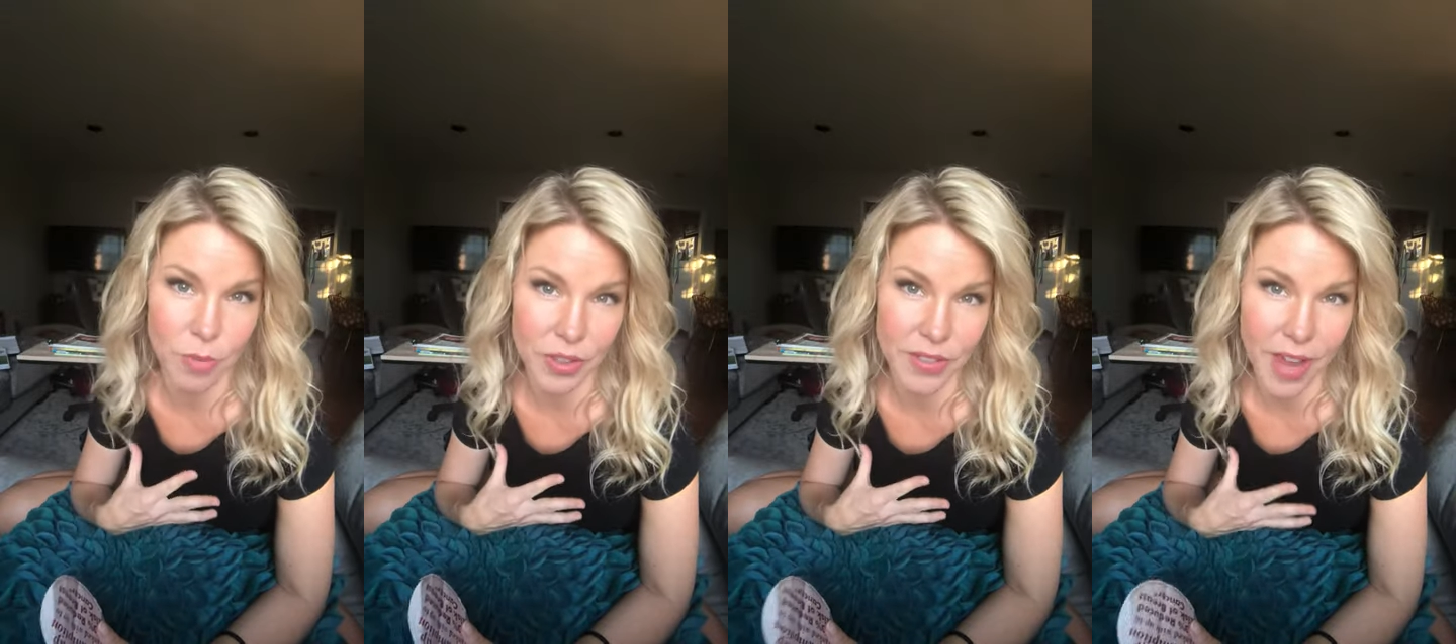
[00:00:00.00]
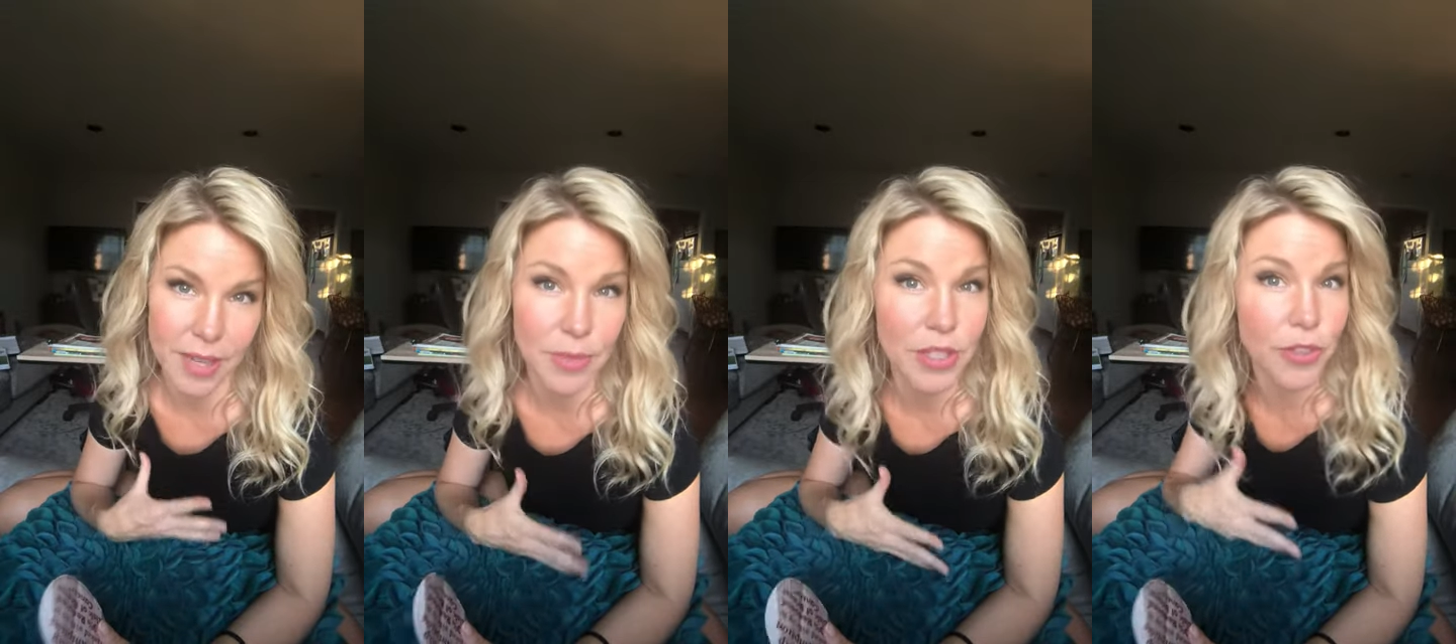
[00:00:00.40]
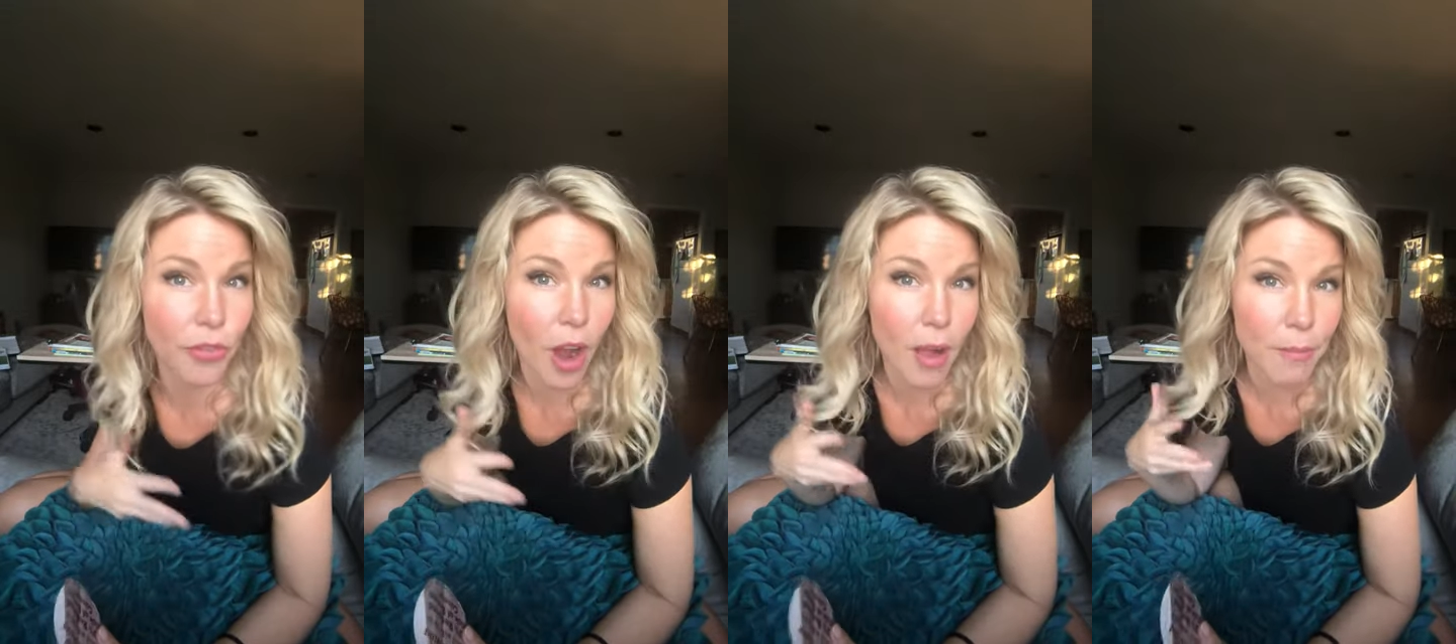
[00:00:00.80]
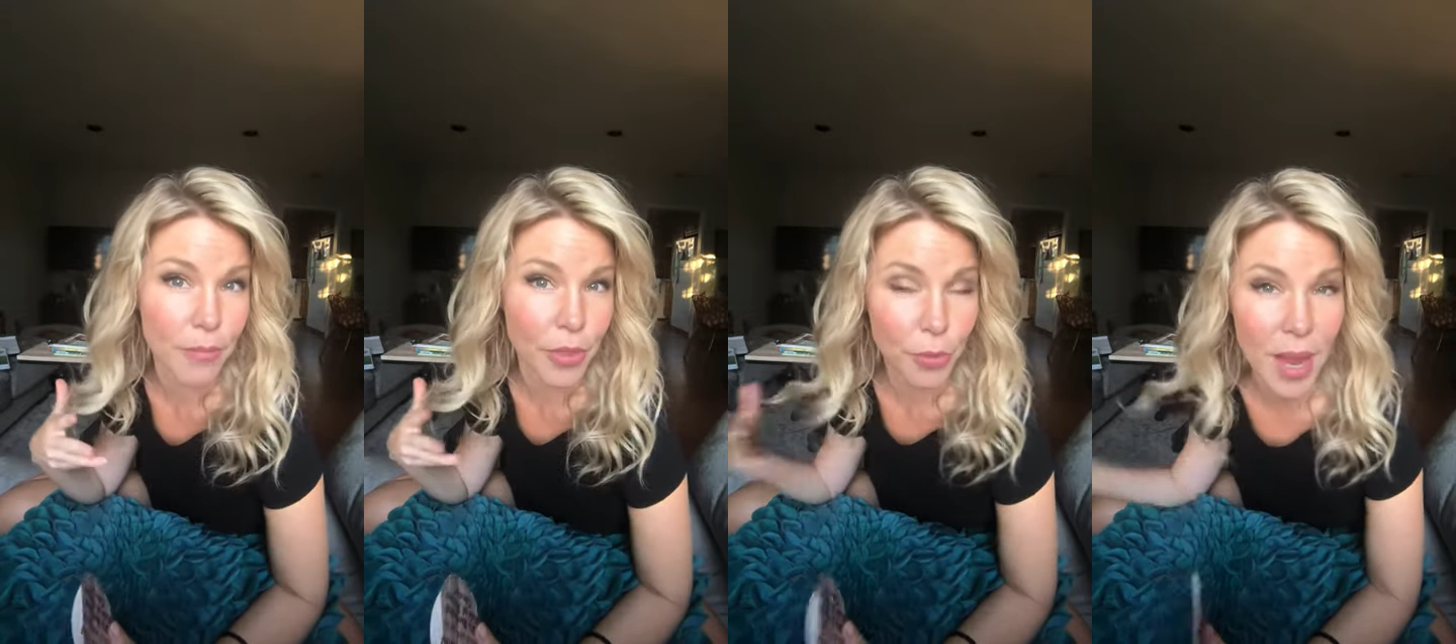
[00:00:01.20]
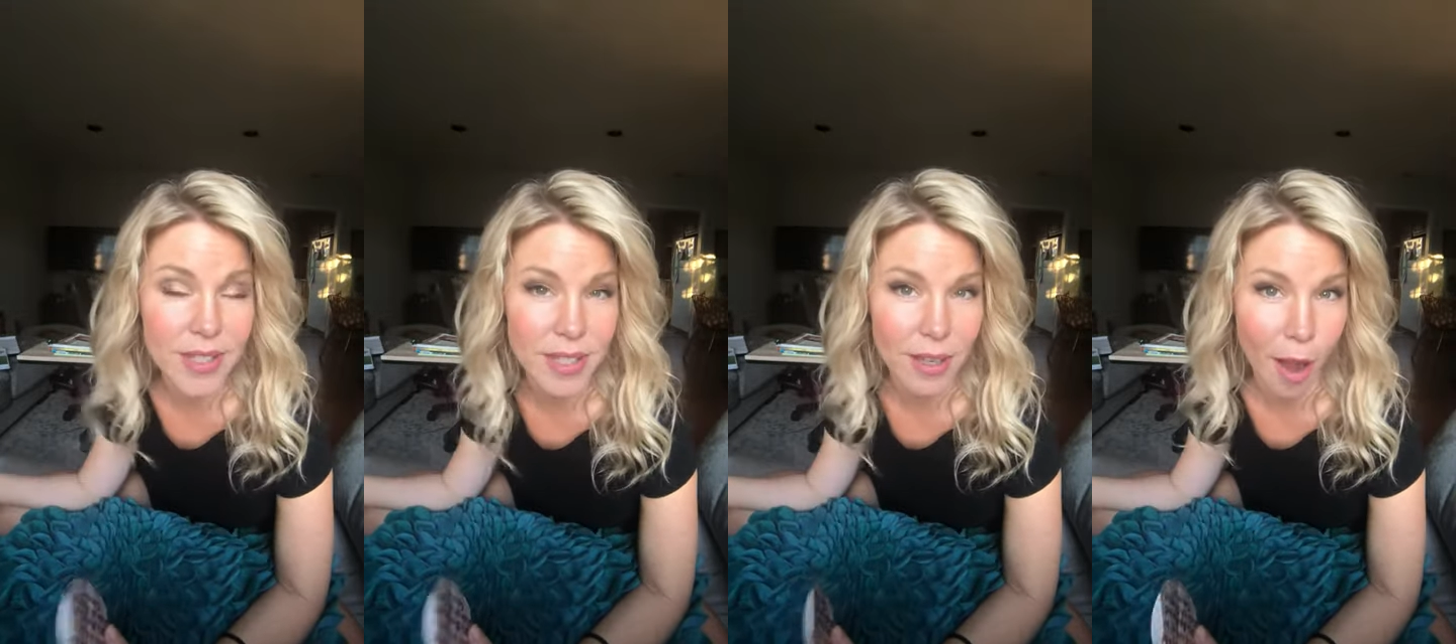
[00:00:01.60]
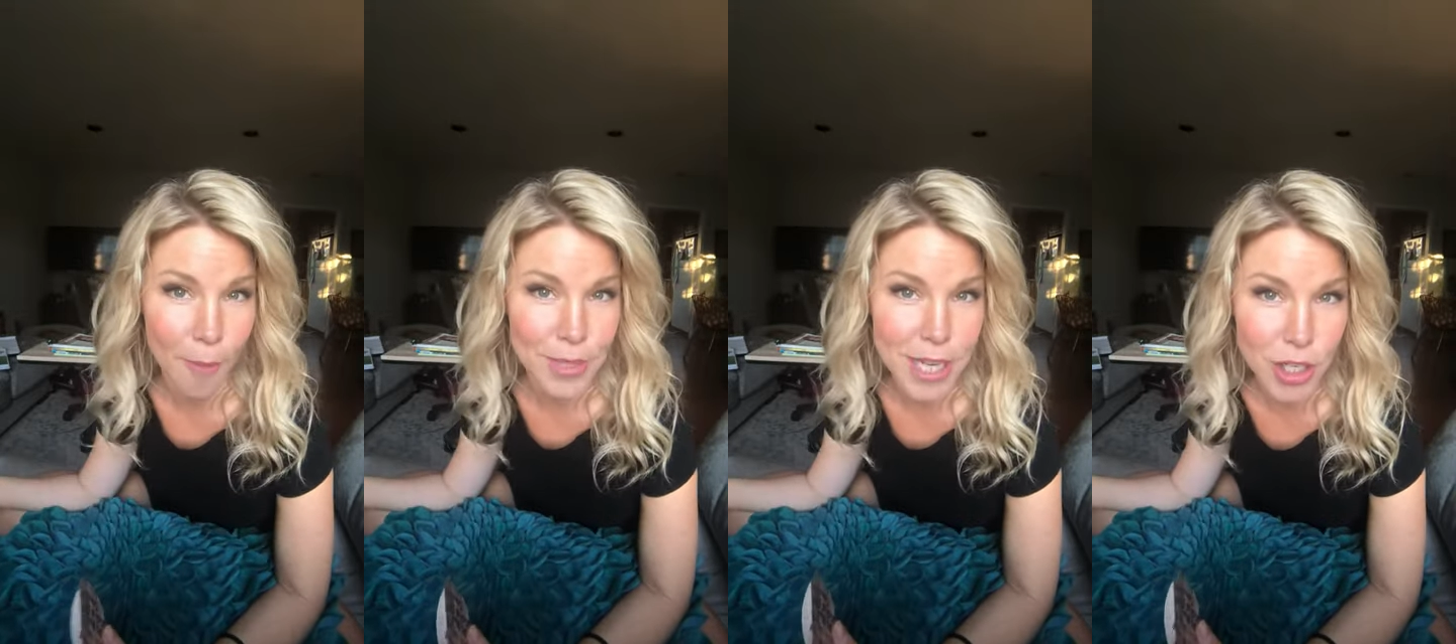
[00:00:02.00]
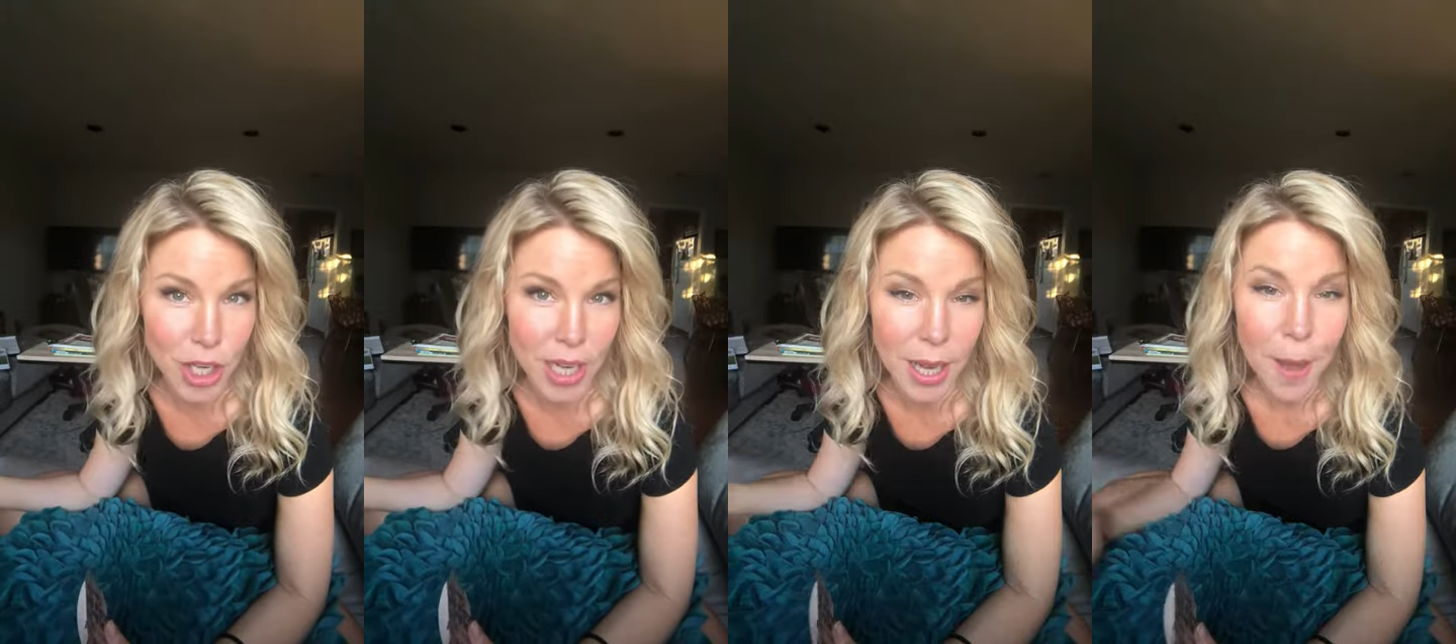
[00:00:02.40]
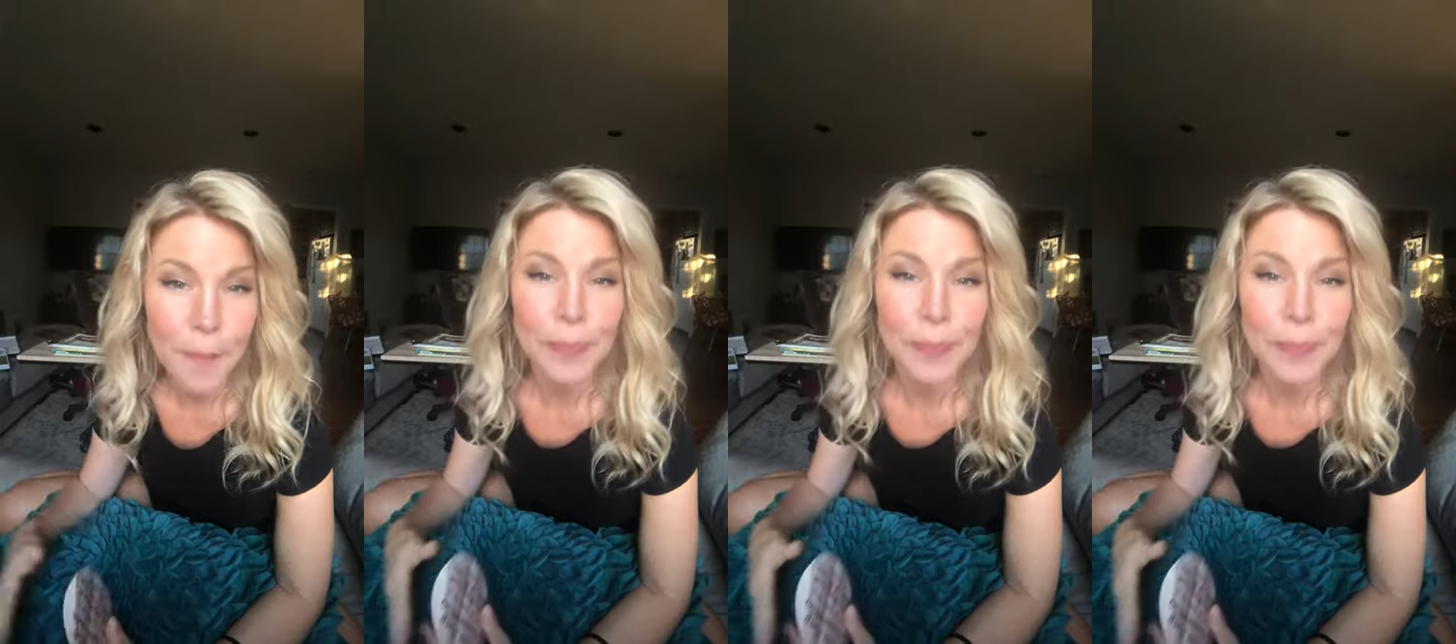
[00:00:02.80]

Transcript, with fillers: multivitamins from the rest of the competition